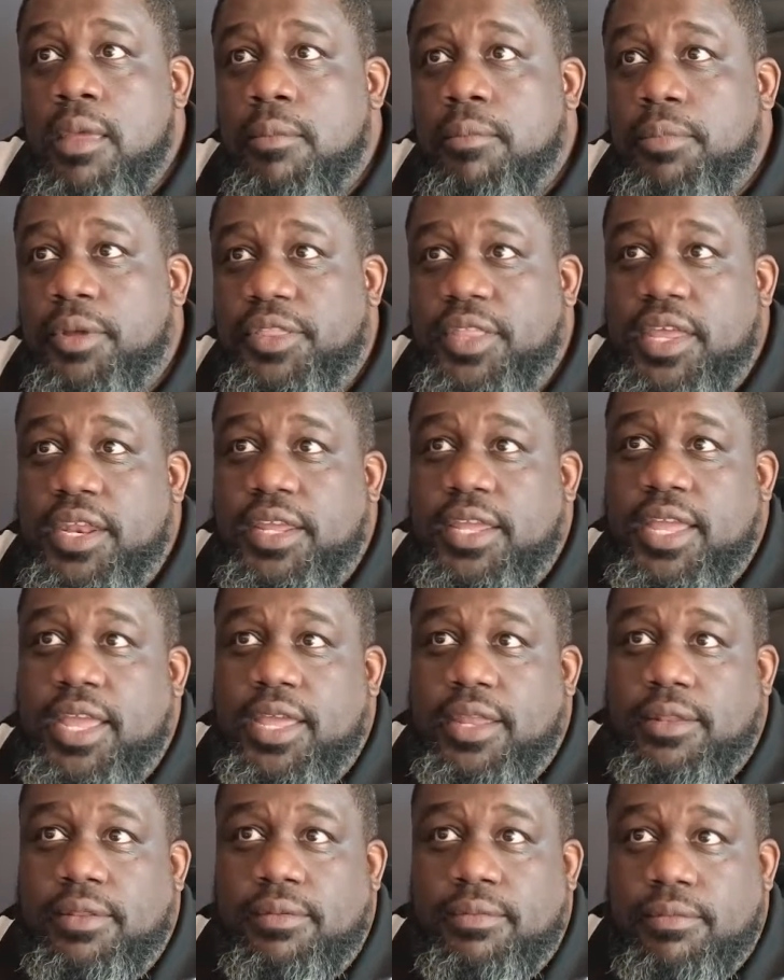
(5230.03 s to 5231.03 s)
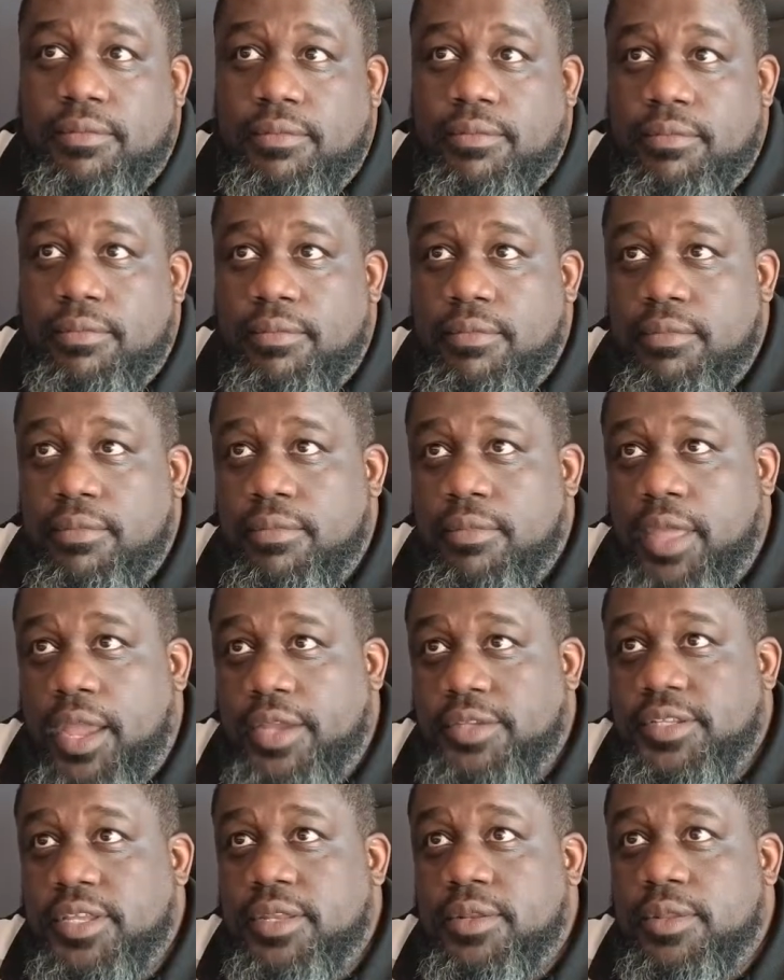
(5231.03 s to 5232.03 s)
But then again, like I
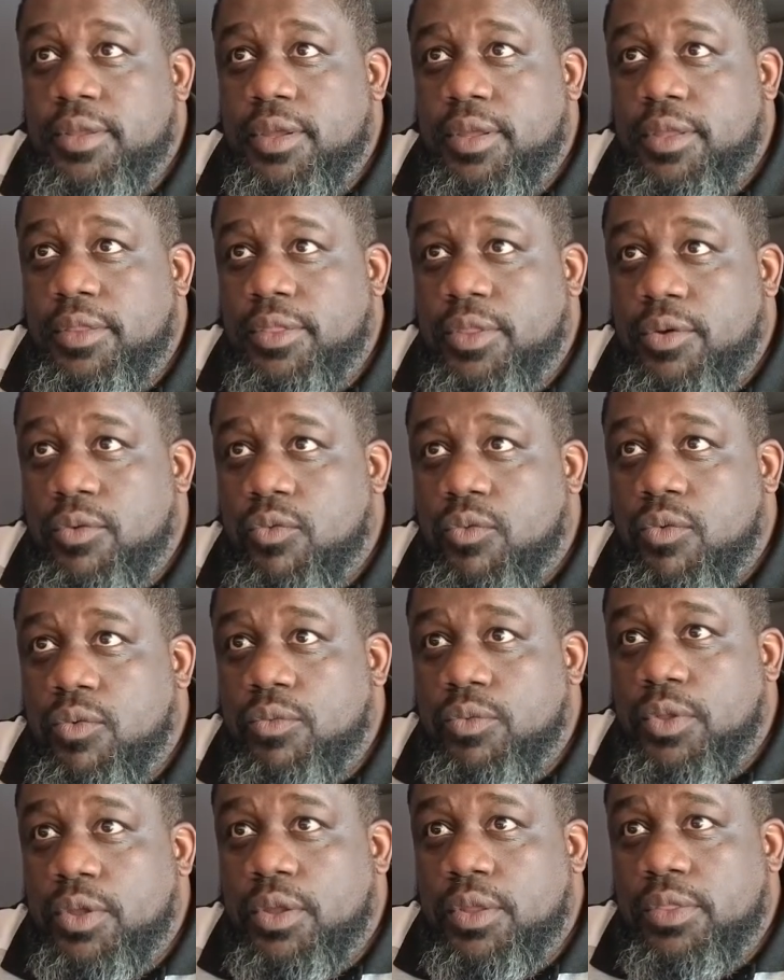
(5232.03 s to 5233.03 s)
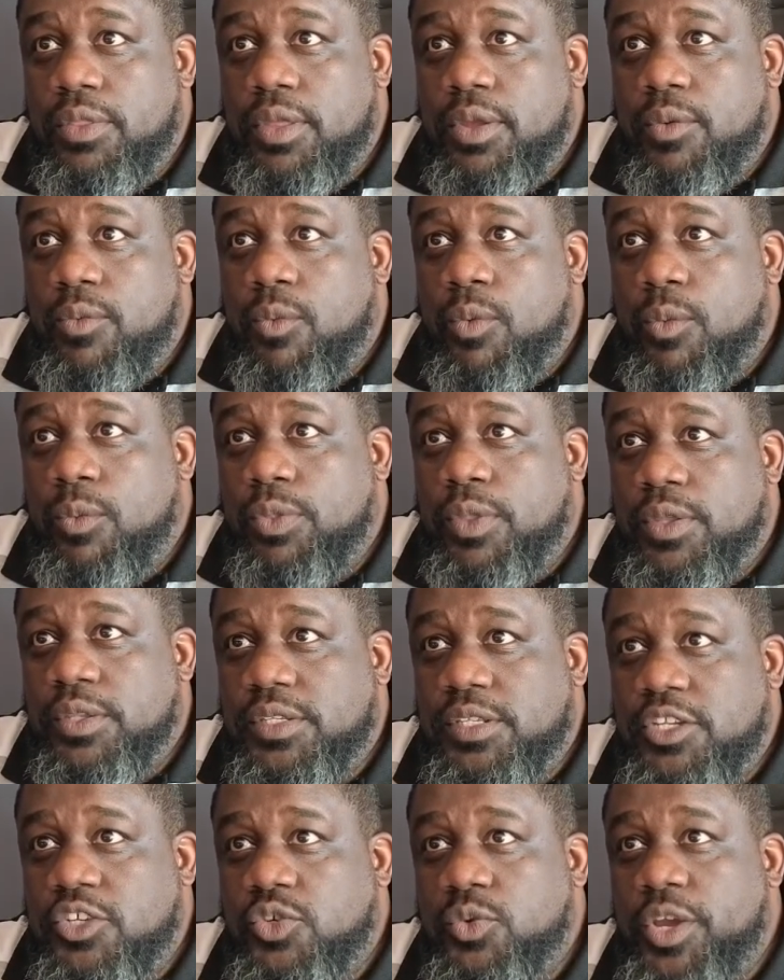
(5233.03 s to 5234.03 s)
said, the
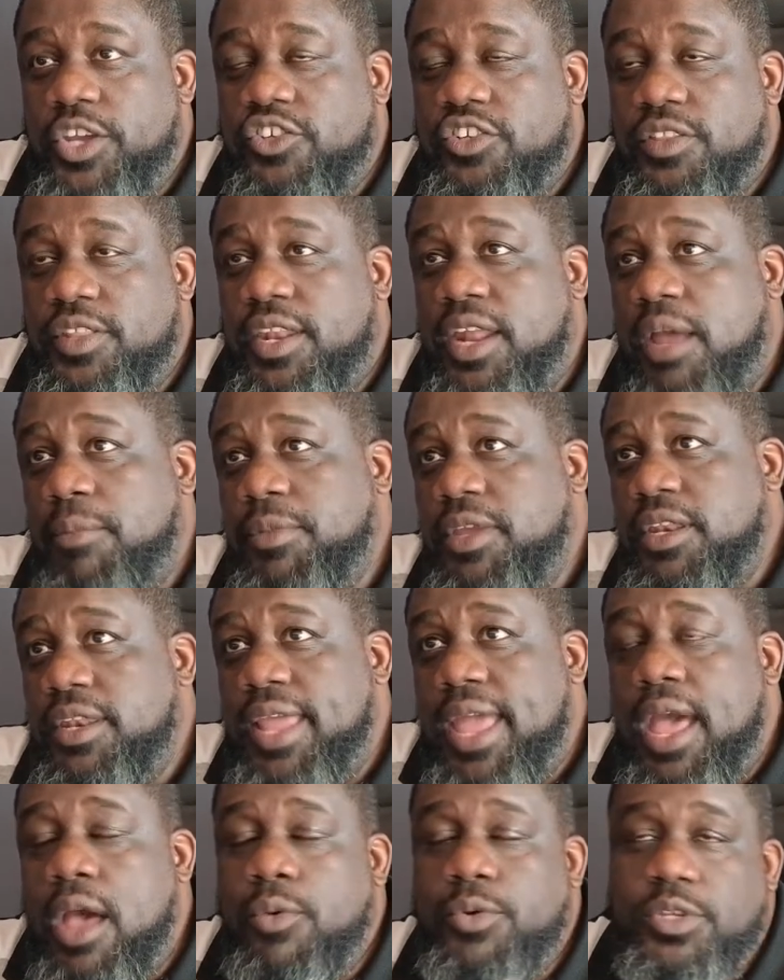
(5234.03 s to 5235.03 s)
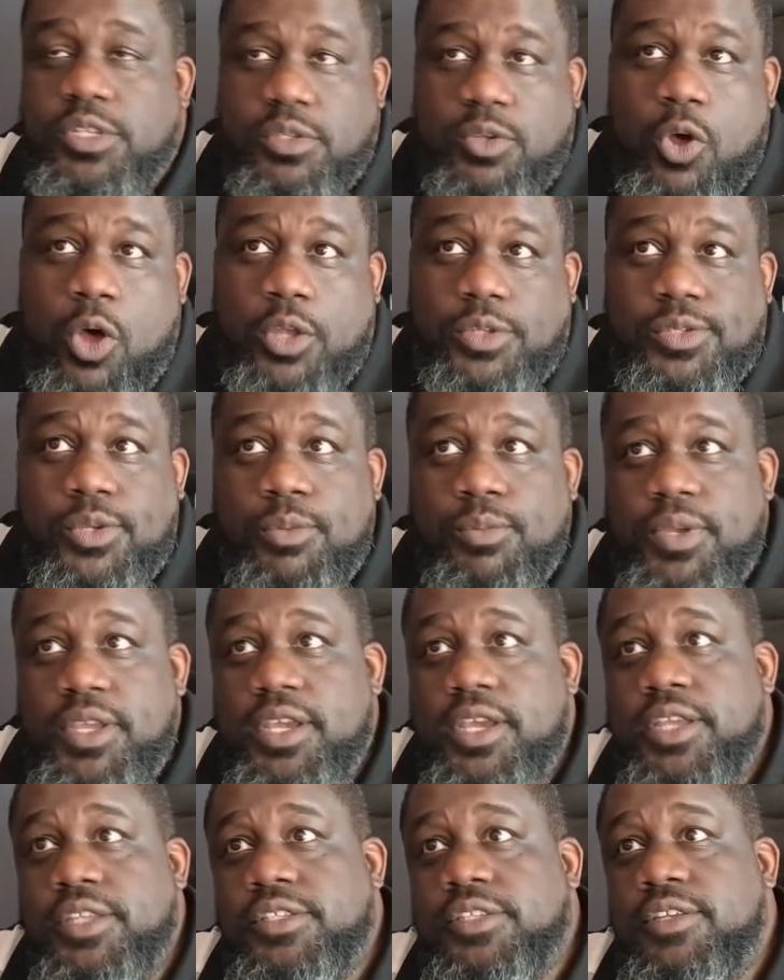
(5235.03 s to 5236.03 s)
situation that I'm in now is also
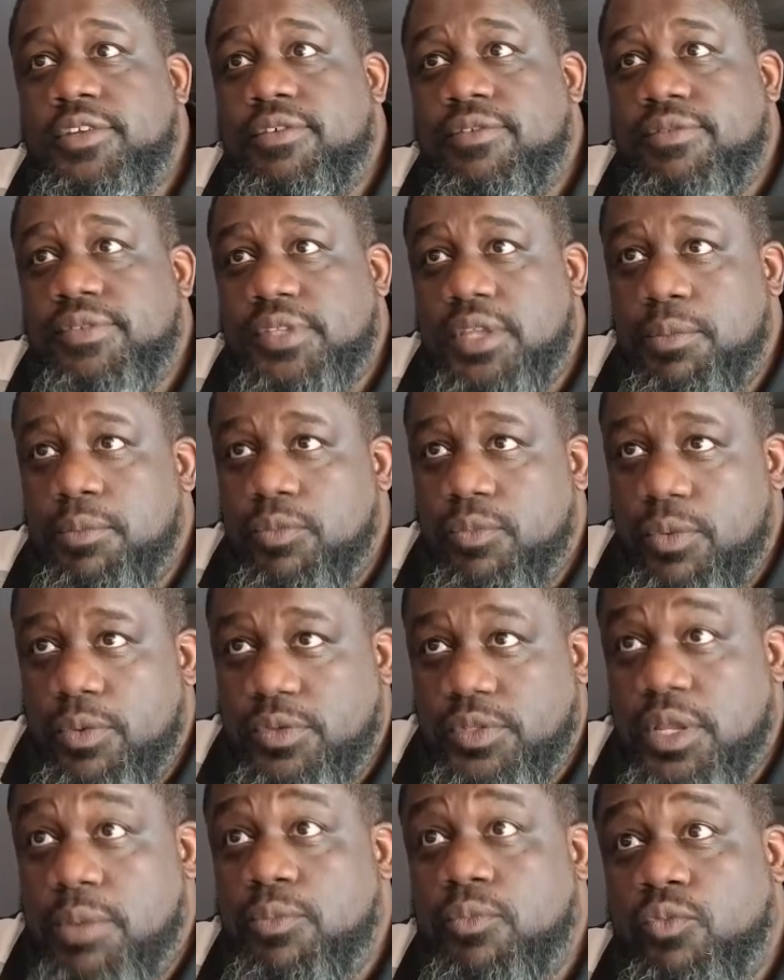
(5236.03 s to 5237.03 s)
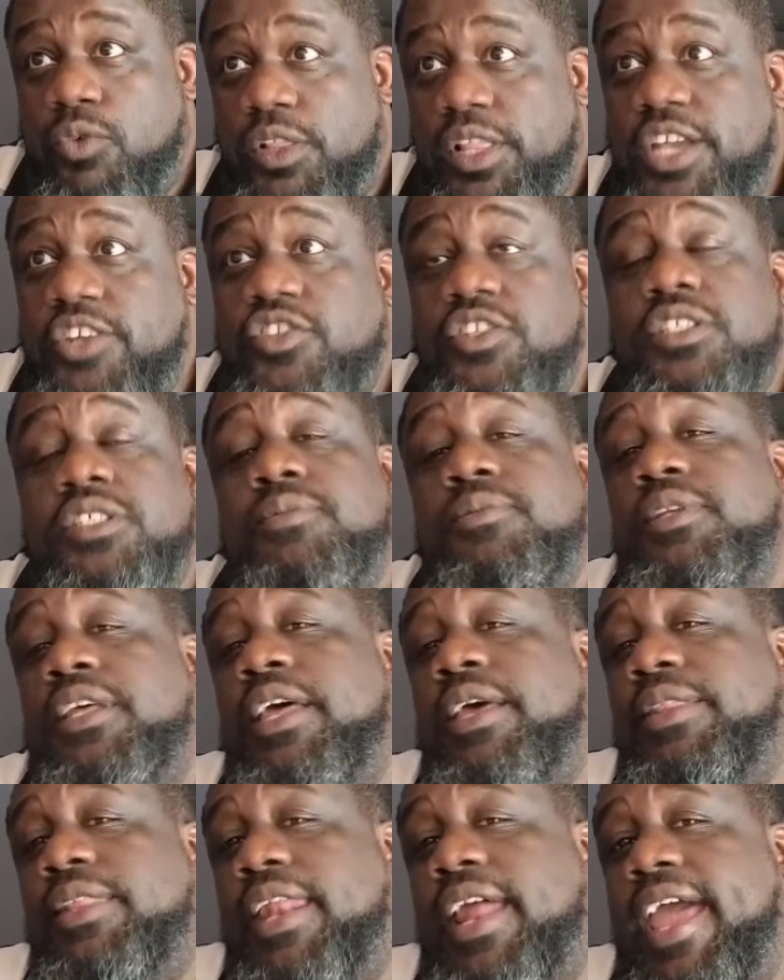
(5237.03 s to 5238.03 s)
because of some relationships
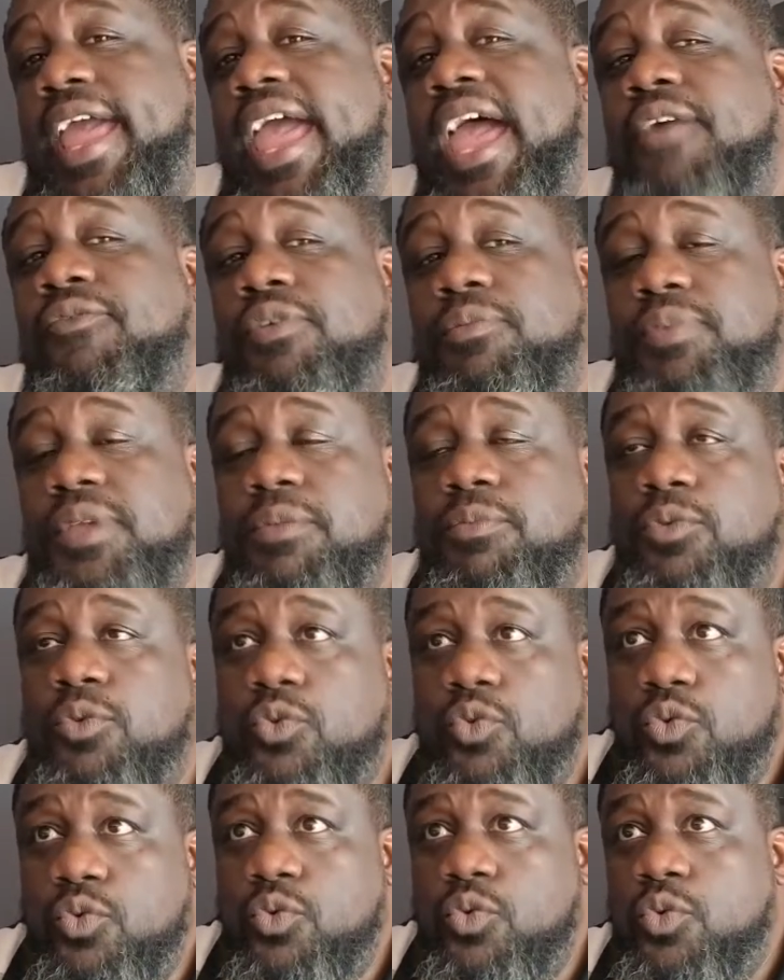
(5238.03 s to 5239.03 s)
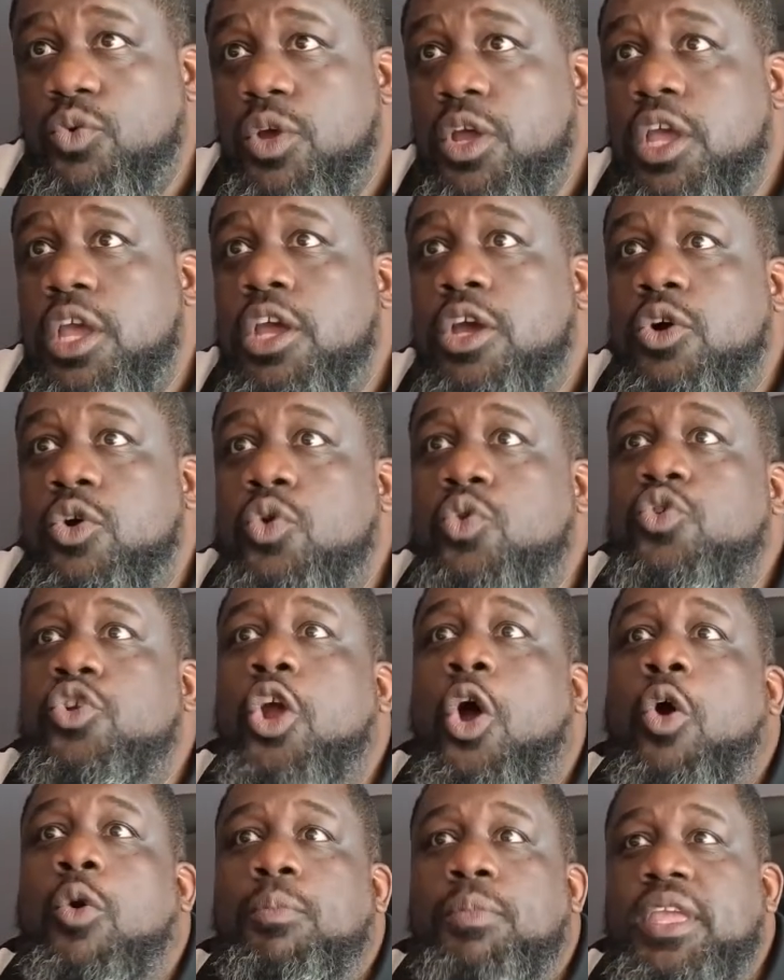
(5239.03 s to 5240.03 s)
that I have with people who
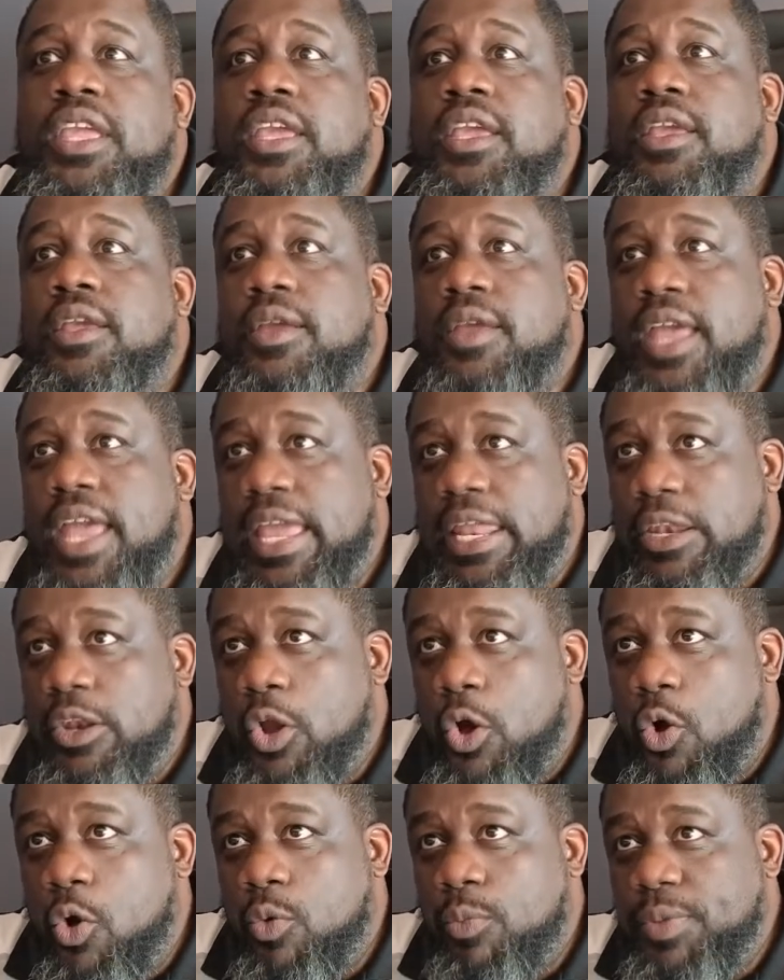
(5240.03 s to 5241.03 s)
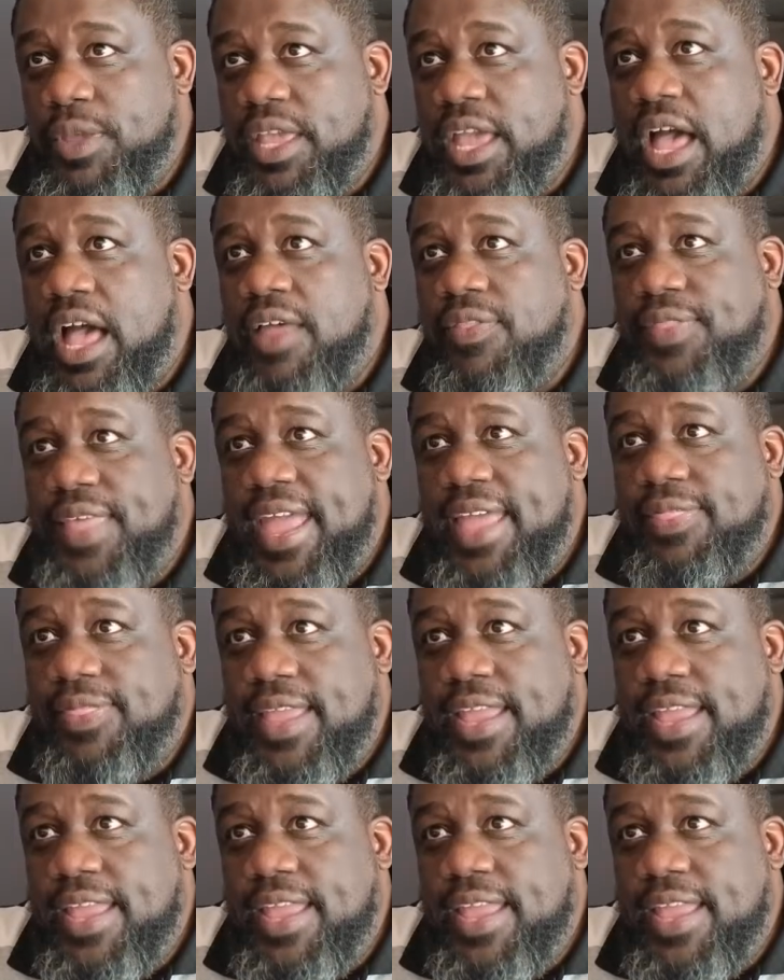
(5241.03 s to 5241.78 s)
know me and know beyond that.